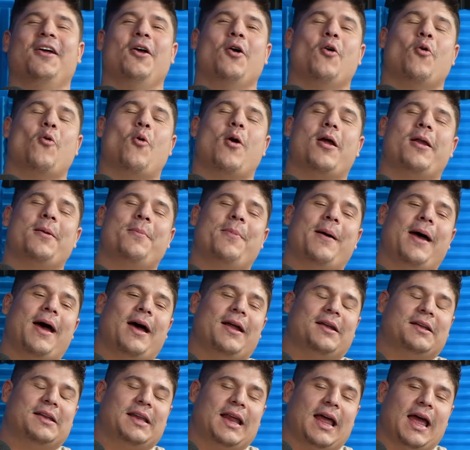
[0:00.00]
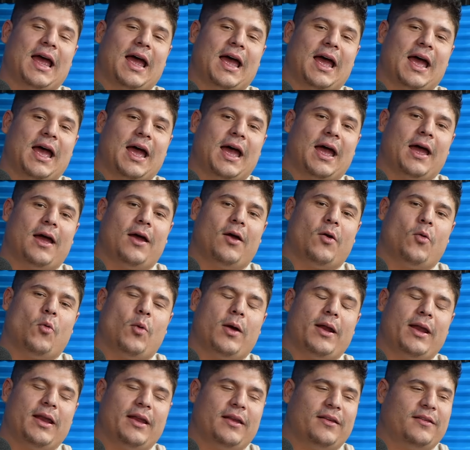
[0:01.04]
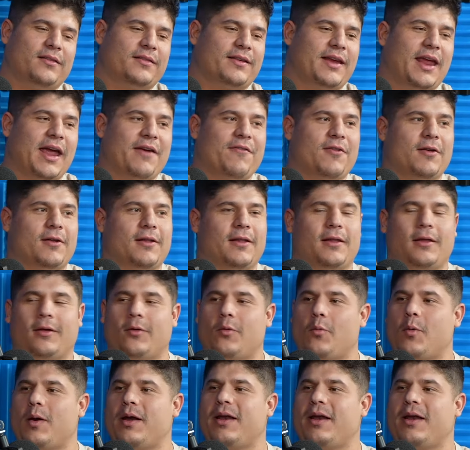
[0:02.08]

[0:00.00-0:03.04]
What about uh, when is Kevin? So, when